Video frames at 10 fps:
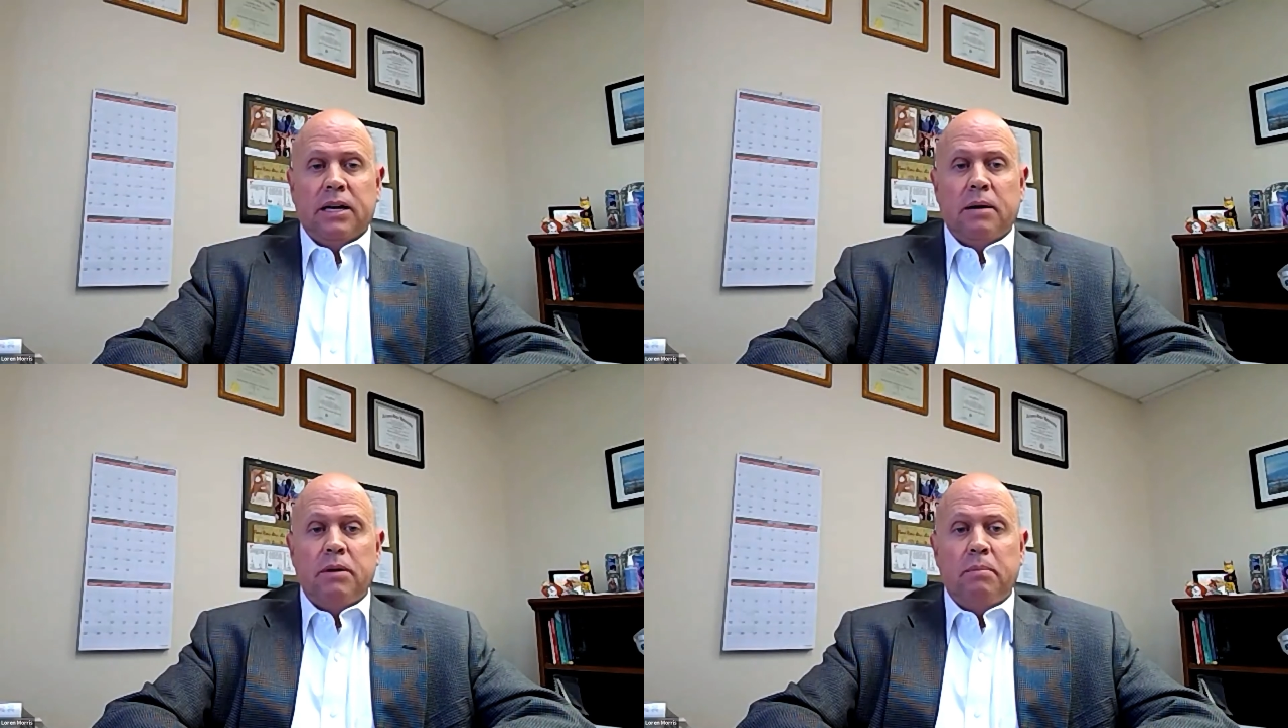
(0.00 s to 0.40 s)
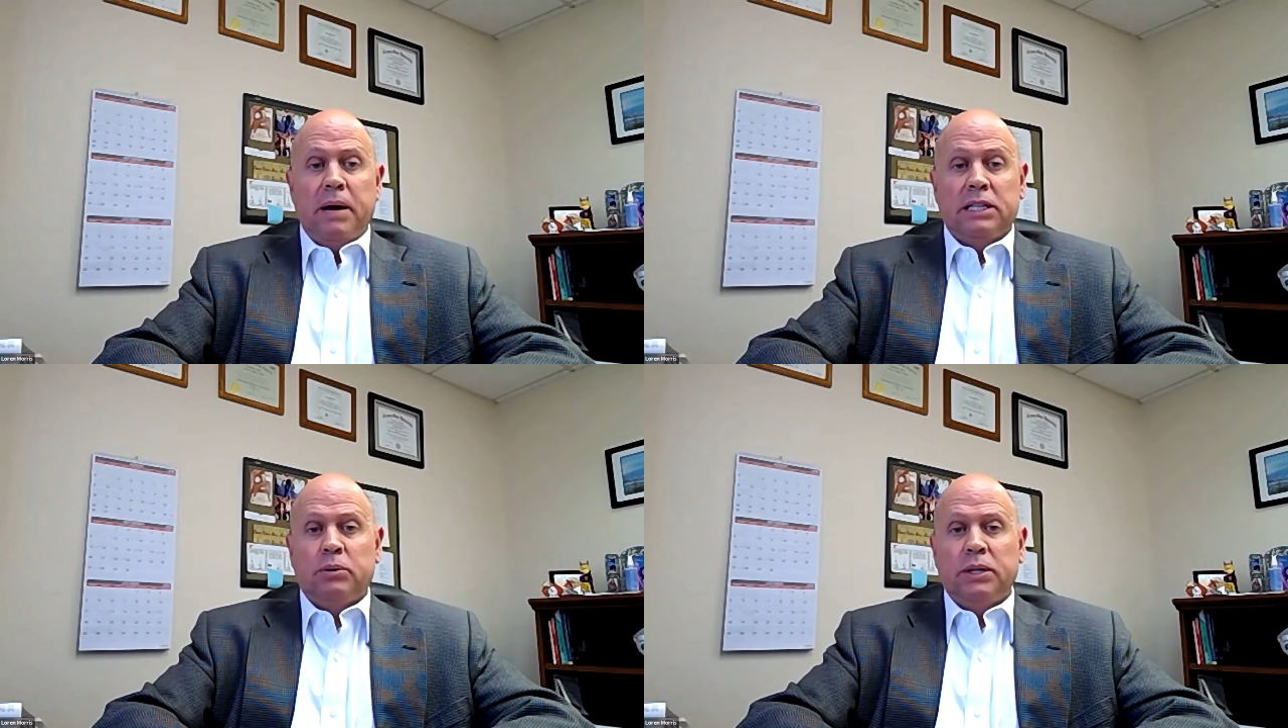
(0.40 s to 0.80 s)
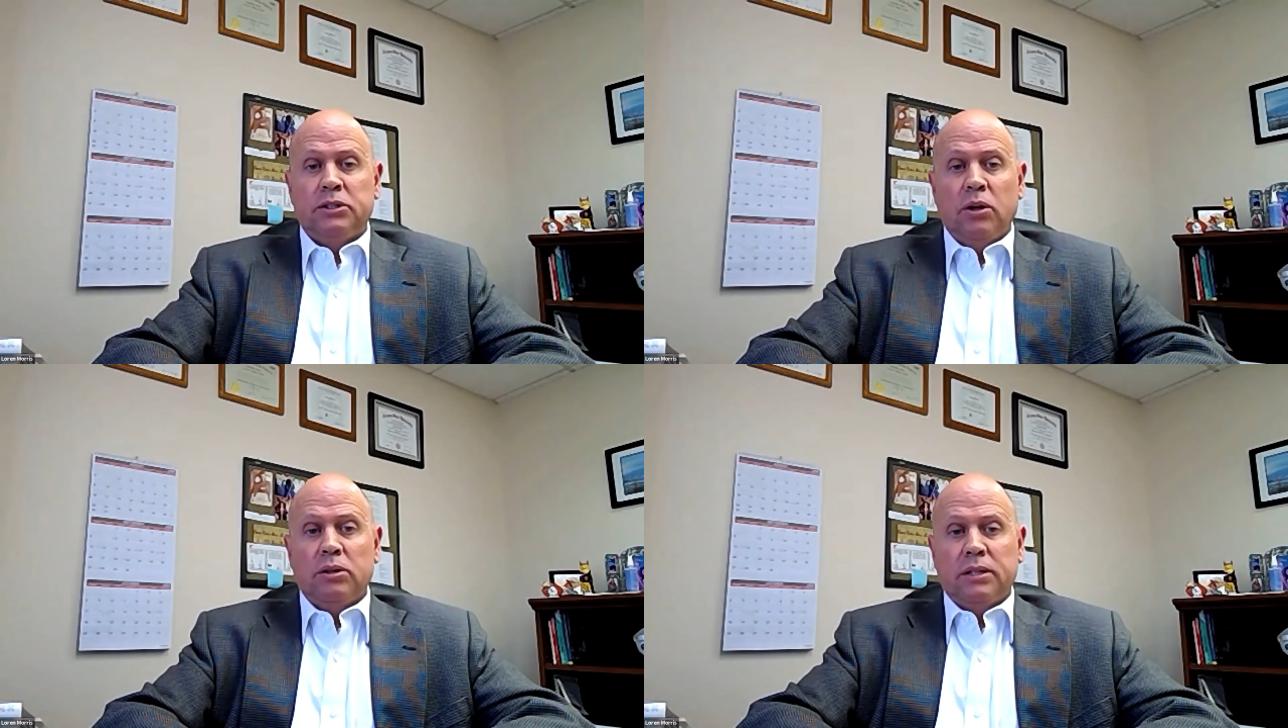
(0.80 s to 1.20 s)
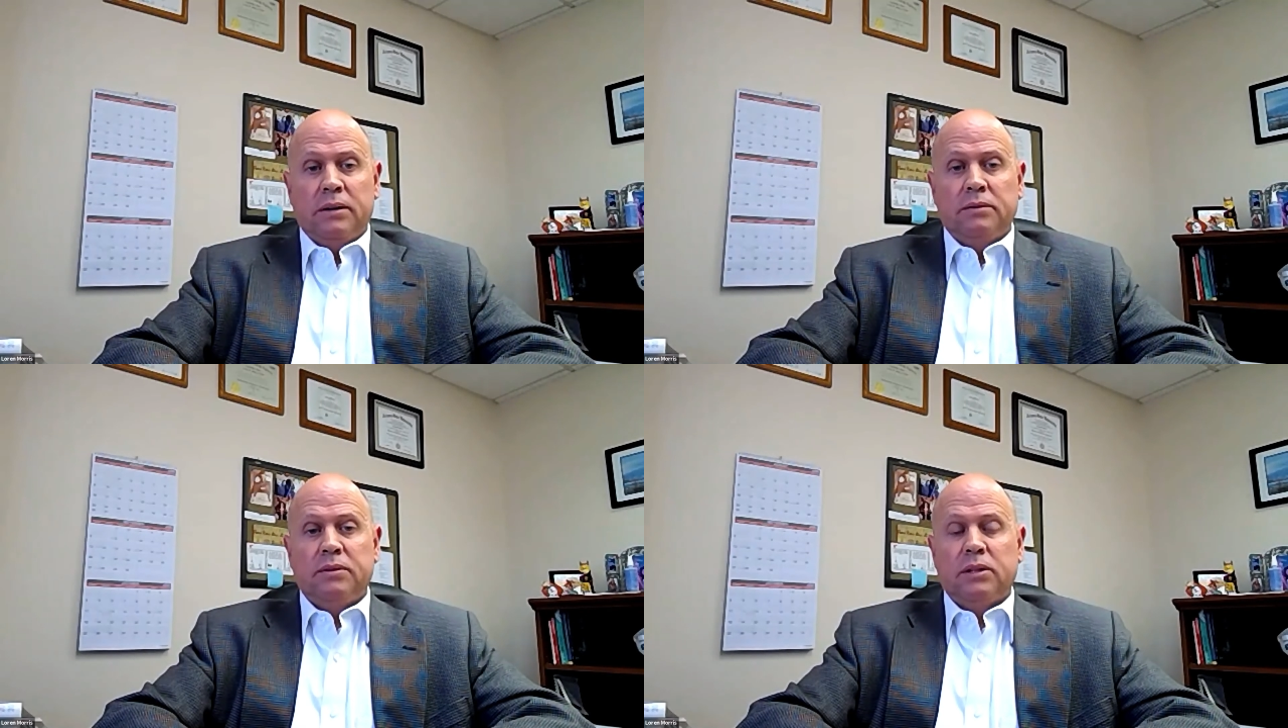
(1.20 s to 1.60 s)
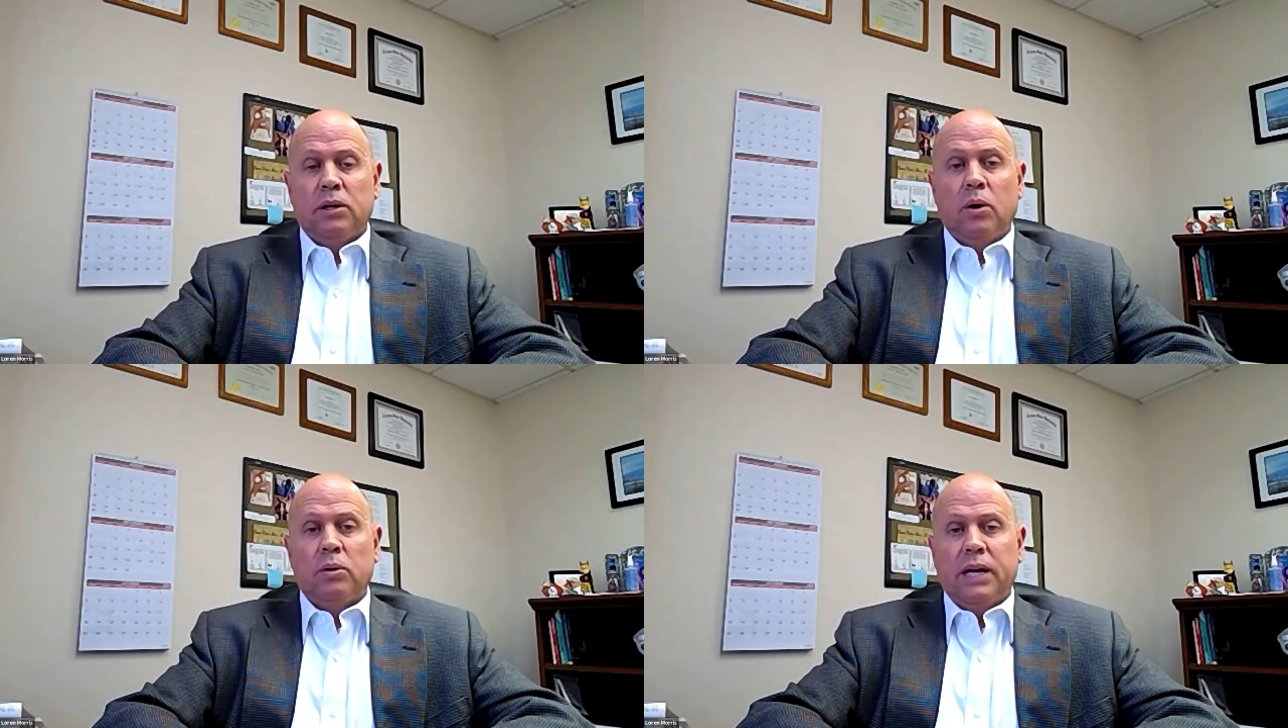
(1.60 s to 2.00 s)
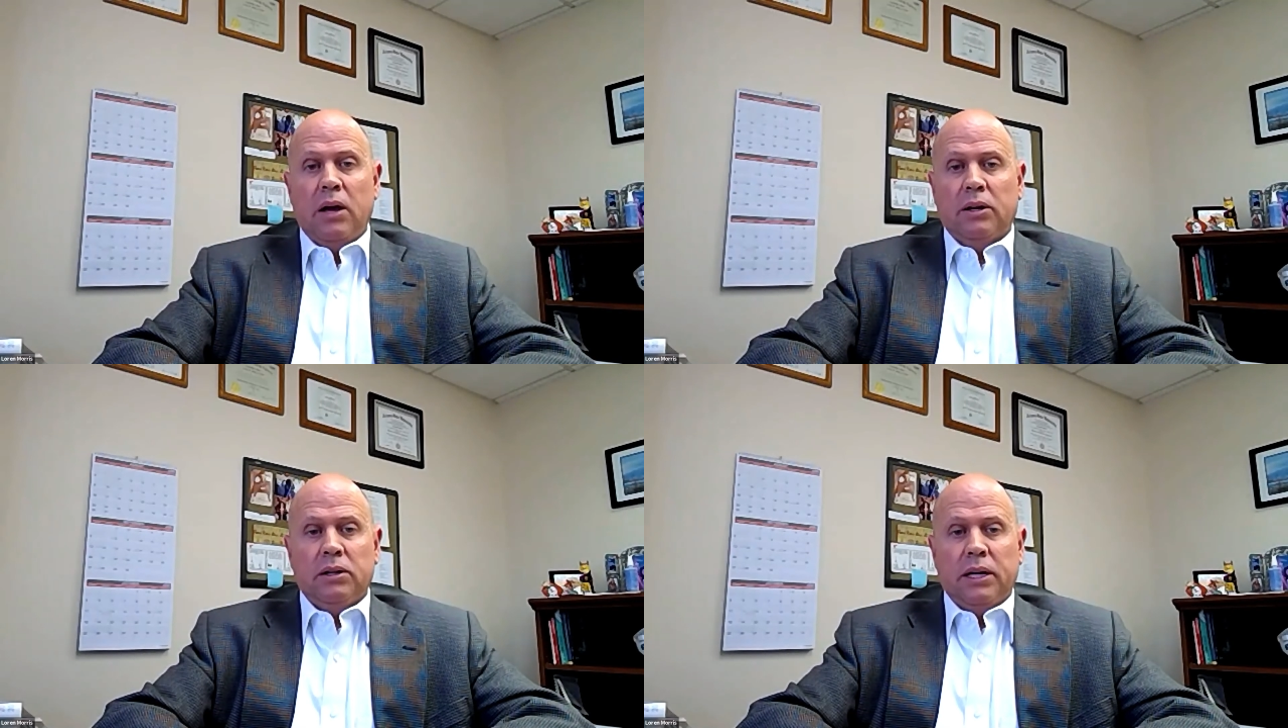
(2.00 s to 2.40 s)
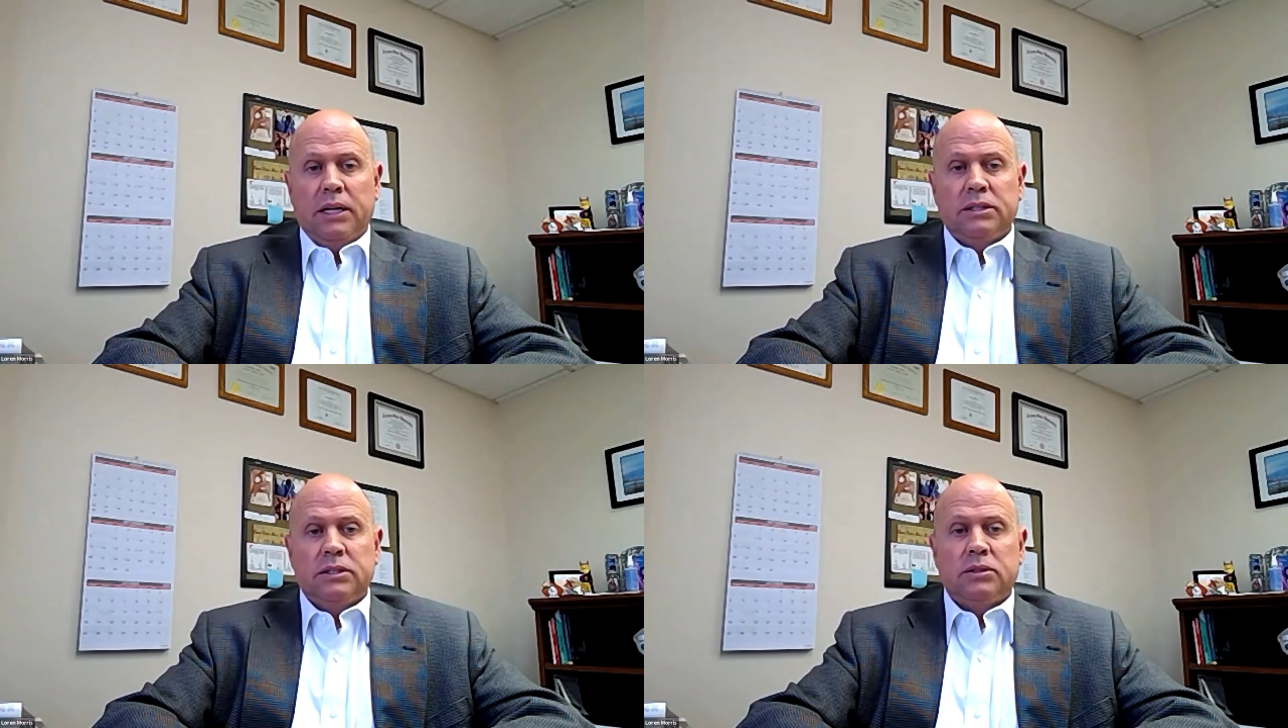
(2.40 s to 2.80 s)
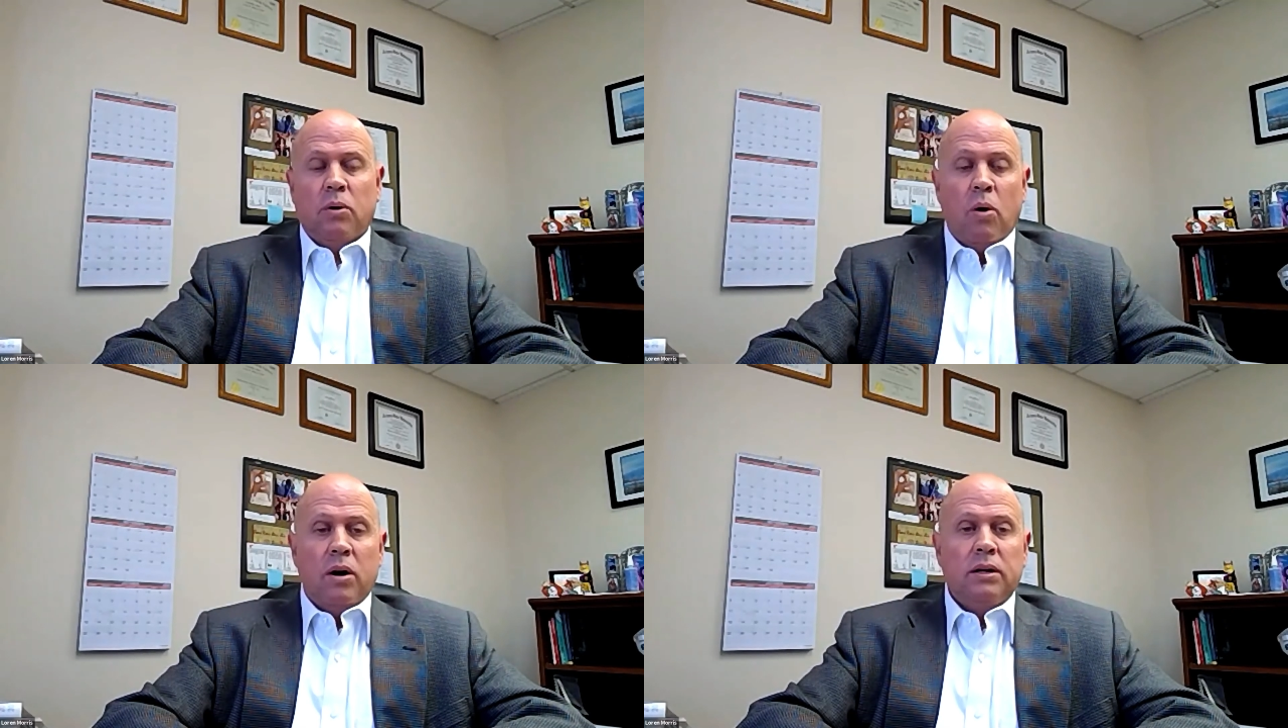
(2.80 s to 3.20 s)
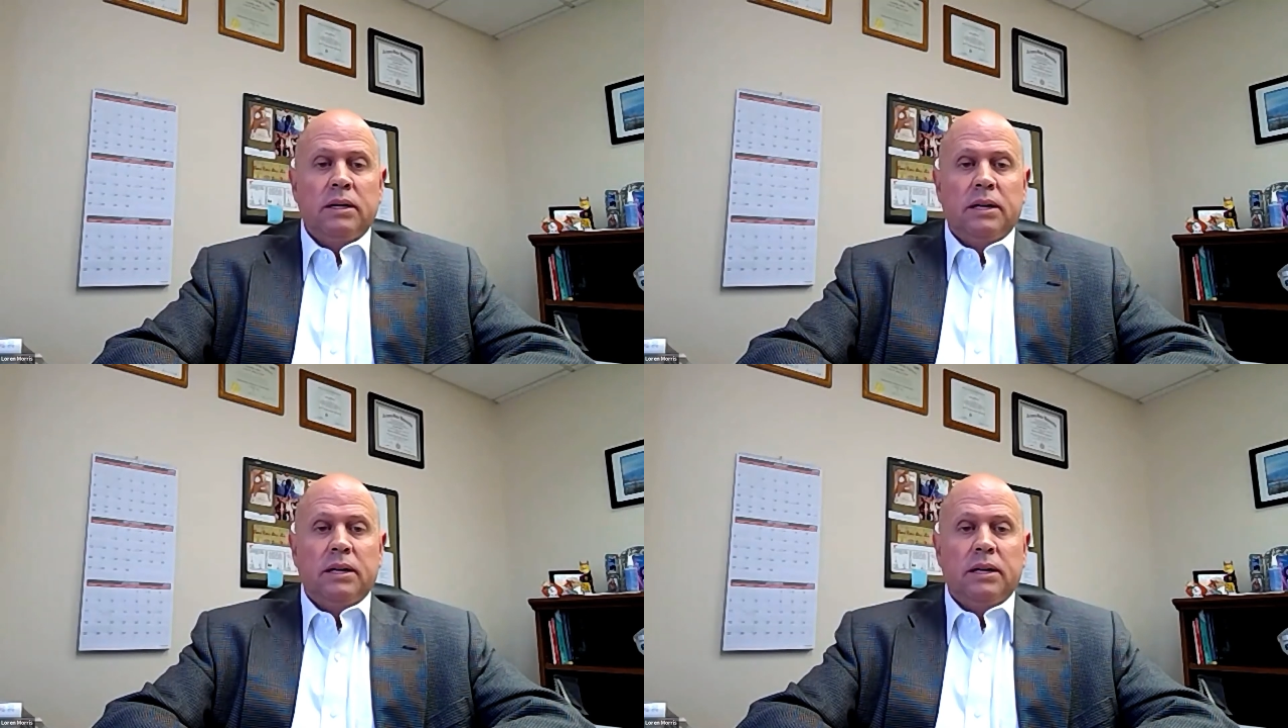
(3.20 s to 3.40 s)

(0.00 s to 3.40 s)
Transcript: come up as a result of the load calculations or